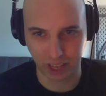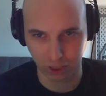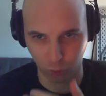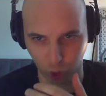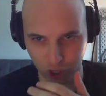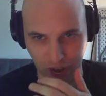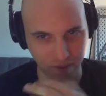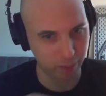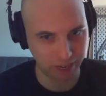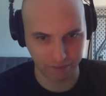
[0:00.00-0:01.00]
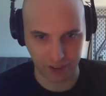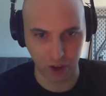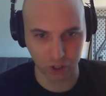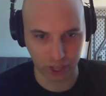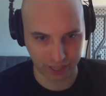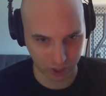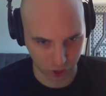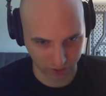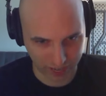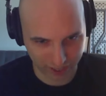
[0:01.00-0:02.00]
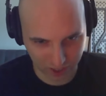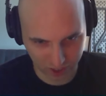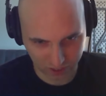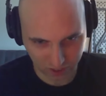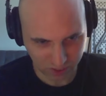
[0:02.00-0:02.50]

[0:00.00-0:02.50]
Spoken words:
like the worse everybody felt, like in the surveys,